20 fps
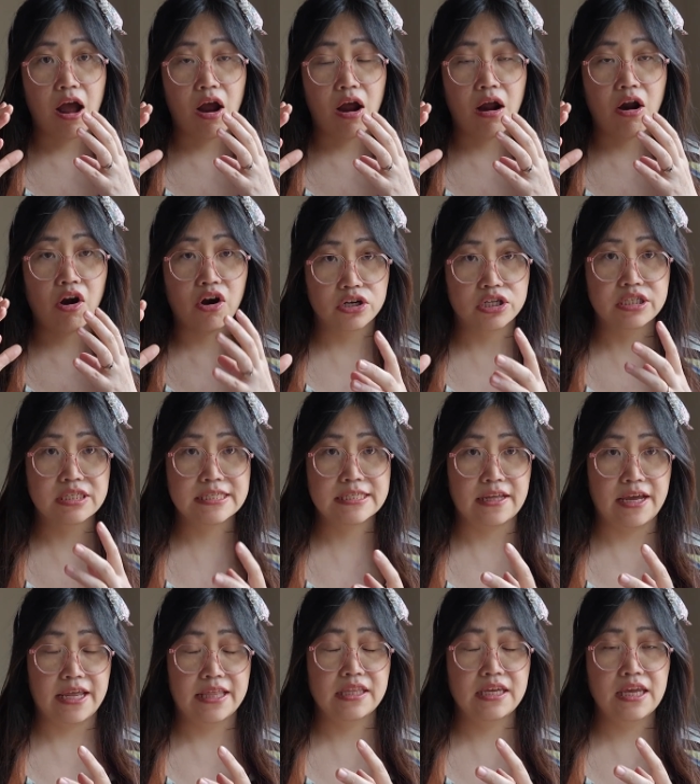harden
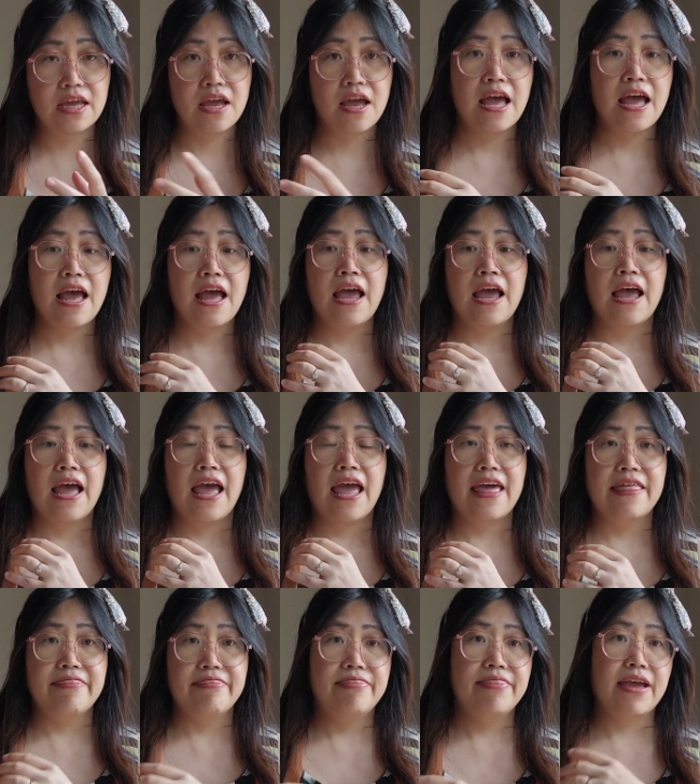slightly,
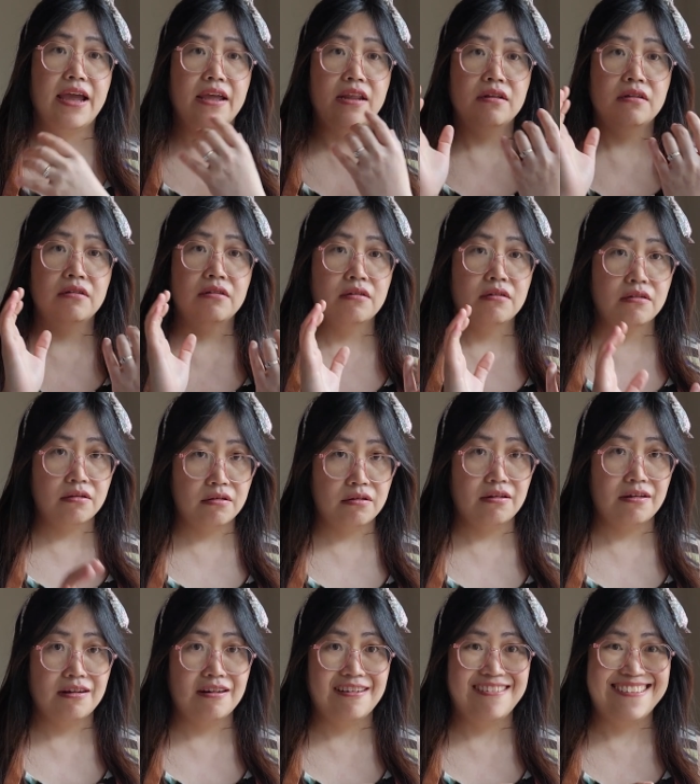and then
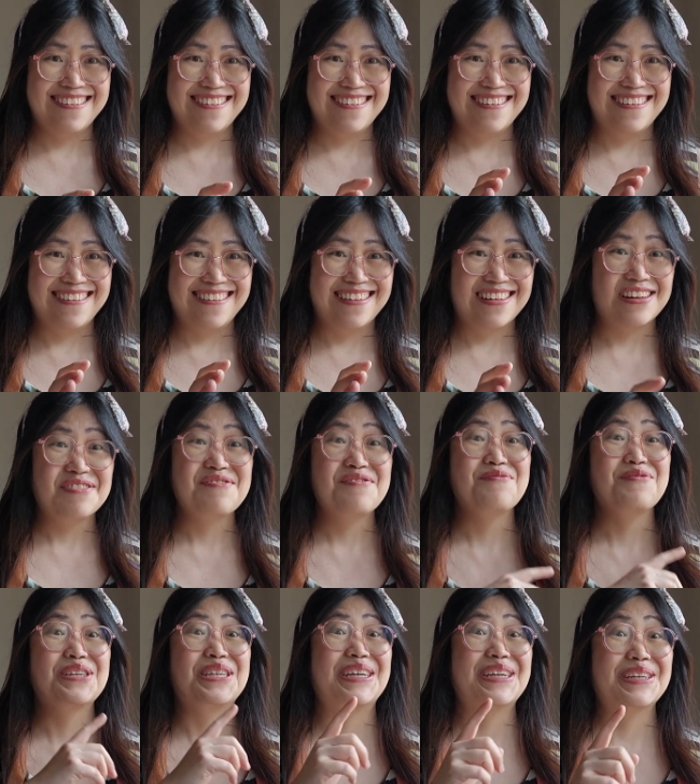
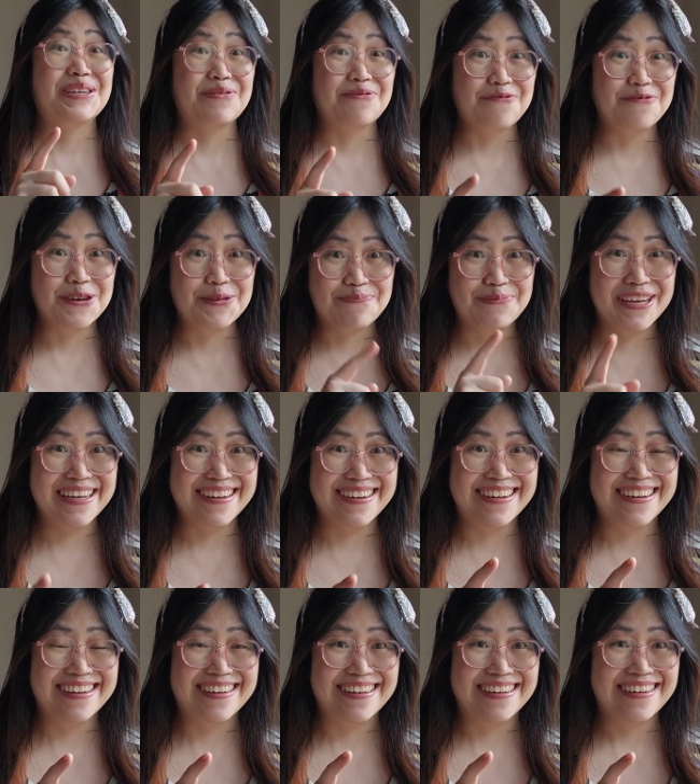we're gonna whip it.